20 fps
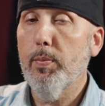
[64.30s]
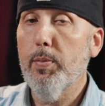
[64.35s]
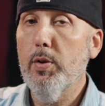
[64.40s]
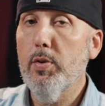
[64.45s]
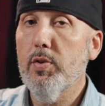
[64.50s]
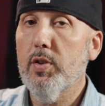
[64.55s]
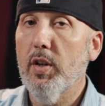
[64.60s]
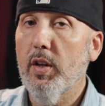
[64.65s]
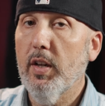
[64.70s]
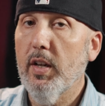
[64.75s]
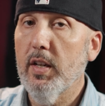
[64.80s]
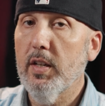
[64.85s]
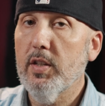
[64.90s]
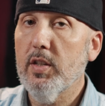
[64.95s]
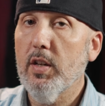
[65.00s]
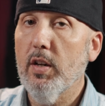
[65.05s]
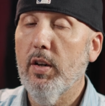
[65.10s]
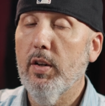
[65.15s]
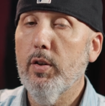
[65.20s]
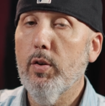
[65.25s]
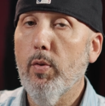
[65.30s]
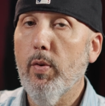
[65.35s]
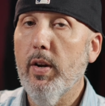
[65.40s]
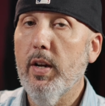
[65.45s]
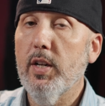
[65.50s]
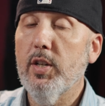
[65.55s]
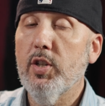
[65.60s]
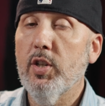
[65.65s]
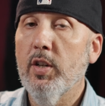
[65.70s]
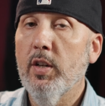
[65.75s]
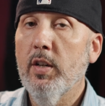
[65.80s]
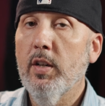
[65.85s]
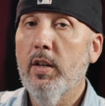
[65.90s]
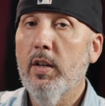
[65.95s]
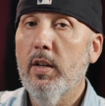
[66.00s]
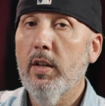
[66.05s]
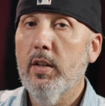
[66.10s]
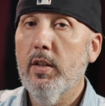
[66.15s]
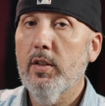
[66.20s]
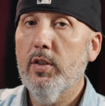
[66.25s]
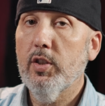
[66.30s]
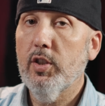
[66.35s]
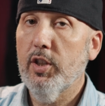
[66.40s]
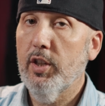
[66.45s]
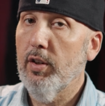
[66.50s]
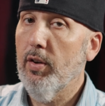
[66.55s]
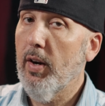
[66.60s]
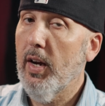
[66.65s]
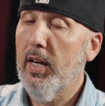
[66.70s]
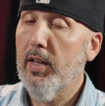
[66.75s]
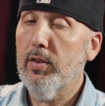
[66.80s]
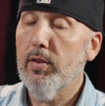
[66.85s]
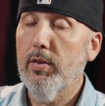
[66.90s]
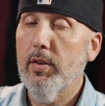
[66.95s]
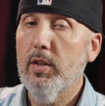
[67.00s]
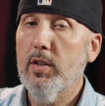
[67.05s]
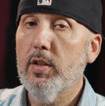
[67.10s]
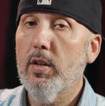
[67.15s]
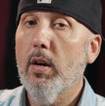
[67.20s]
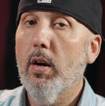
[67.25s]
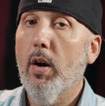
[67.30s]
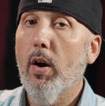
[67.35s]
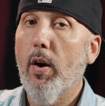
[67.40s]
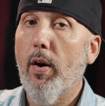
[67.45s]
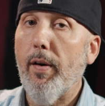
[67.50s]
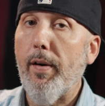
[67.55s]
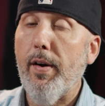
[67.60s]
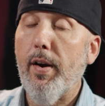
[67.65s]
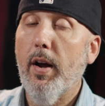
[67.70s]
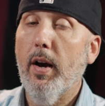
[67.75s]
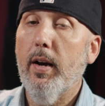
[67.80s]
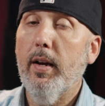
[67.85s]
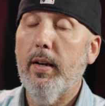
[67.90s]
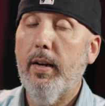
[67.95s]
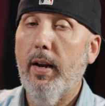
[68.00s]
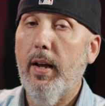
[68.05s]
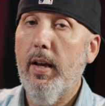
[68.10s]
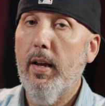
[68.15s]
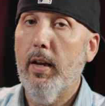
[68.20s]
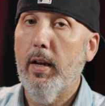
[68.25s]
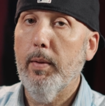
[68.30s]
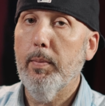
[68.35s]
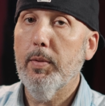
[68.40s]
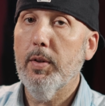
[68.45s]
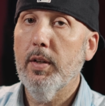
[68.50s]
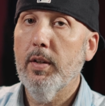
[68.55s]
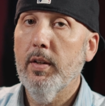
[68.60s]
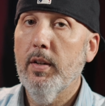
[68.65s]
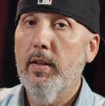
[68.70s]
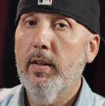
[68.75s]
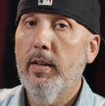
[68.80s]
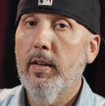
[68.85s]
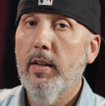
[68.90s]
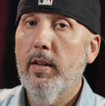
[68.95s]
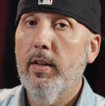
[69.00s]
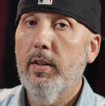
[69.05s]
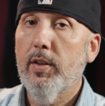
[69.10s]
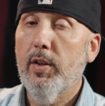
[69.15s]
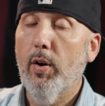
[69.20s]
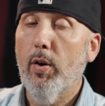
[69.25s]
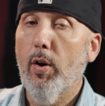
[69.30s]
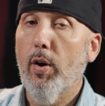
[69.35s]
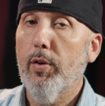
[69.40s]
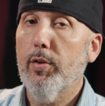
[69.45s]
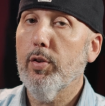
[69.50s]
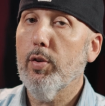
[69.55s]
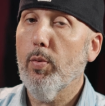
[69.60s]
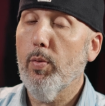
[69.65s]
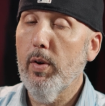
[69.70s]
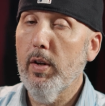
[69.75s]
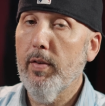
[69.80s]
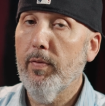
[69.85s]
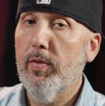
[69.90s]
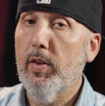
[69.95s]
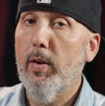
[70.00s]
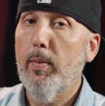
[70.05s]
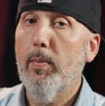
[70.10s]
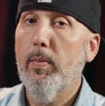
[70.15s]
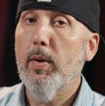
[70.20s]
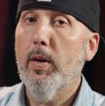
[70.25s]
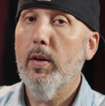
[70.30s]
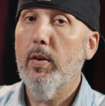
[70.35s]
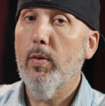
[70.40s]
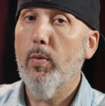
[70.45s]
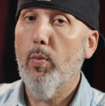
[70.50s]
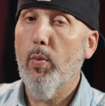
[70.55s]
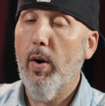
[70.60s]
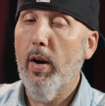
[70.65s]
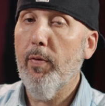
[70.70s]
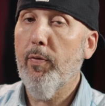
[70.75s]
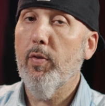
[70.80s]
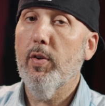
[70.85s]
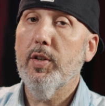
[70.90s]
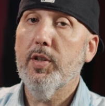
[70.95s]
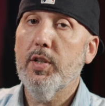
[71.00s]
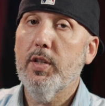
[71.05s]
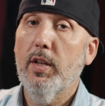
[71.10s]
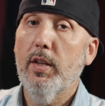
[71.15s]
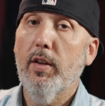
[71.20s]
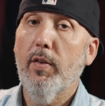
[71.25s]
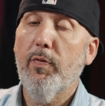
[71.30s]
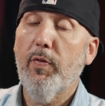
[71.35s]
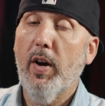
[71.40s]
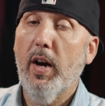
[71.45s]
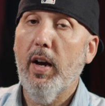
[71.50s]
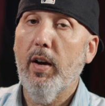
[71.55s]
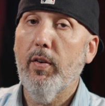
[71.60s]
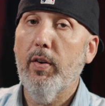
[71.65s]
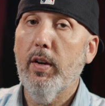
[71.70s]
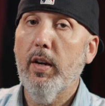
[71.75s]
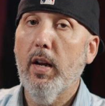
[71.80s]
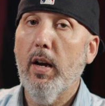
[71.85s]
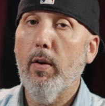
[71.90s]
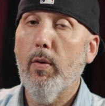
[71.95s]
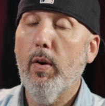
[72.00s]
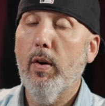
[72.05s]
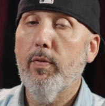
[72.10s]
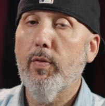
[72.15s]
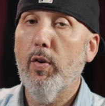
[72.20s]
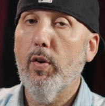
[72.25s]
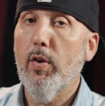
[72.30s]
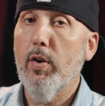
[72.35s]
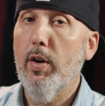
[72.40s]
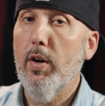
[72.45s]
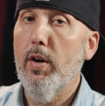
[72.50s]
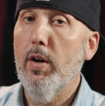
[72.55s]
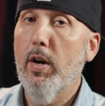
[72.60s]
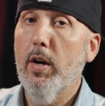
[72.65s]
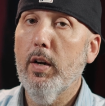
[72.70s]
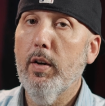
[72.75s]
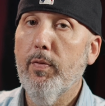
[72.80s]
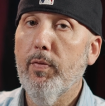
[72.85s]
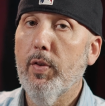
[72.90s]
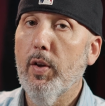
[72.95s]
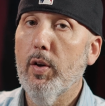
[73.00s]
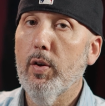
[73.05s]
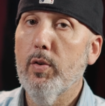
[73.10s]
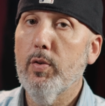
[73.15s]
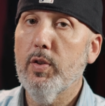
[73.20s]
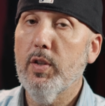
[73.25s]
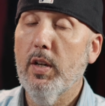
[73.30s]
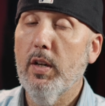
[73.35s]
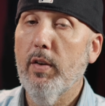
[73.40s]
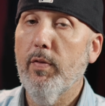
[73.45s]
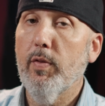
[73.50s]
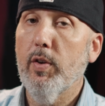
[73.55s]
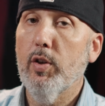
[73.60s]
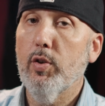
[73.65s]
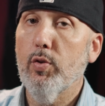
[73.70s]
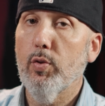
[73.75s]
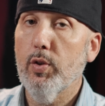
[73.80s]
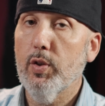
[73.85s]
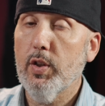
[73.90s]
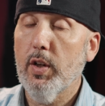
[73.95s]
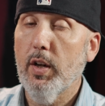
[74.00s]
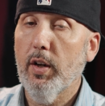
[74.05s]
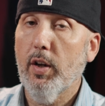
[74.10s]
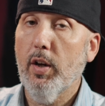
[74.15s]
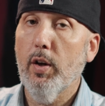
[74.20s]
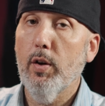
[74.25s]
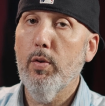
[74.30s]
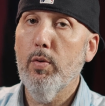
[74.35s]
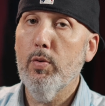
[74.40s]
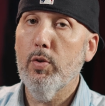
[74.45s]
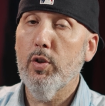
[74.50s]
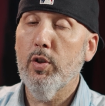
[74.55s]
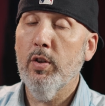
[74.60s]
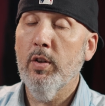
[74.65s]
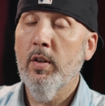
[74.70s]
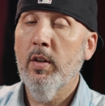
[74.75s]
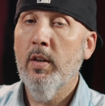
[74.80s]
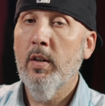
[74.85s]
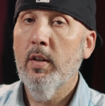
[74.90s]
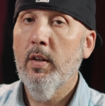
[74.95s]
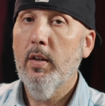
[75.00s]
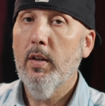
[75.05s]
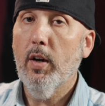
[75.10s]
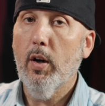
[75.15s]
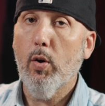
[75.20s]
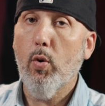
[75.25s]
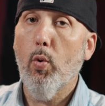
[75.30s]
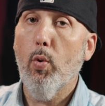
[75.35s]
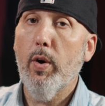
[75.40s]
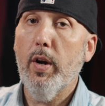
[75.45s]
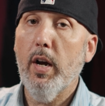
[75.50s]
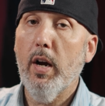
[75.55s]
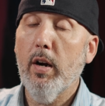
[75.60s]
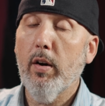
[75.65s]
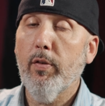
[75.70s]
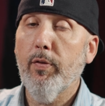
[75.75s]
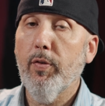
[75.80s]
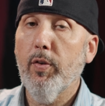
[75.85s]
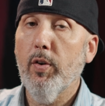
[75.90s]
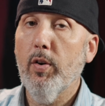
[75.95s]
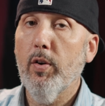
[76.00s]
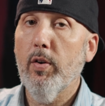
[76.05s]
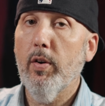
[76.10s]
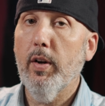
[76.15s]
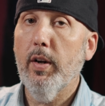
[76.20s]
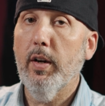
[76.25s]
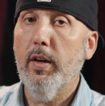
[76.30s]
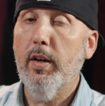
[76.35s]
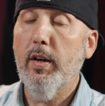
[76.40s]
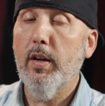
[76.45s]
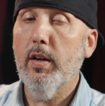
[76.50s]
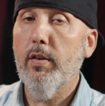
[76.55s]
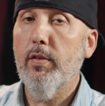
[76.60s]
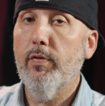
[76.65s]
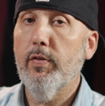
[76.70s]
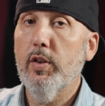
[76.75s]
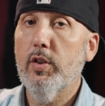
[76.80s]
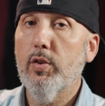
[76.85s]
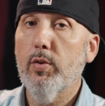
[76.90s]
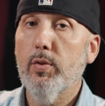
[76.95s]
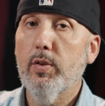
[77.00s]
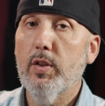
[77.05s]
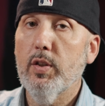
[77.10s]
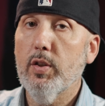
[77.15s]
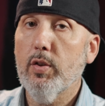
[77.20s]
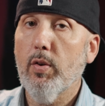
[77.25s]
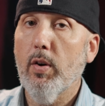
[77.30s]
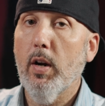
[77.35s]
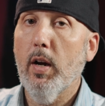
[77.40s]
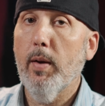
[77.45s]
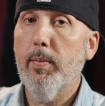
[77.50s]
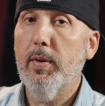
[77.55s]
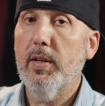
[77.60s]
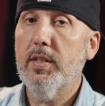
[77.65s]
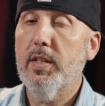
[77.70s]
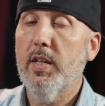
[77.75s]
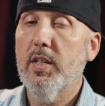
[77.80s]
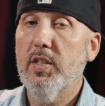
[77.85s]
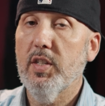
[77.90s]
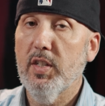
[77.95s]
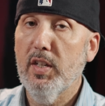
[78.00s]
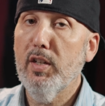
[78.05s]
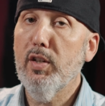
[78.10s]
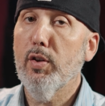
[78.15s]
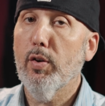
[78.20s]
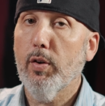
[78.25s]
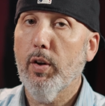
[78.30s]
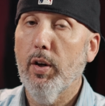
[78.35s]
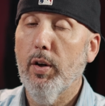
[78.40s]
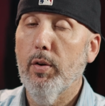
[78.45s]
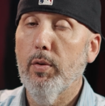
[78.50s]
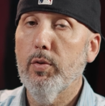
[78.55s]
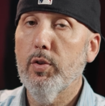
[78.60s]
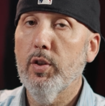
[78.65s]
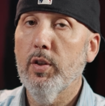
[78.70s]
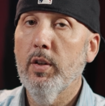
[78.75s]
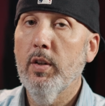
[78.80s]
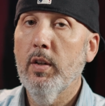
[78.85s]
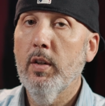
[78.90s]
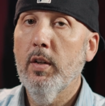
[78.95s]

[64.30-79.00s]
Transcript: abuse against underage cheer athletes are not named. There are three of them referenced in the filing. However, none of those individuals, a coach, a choreographer, and an individual described as a senior coach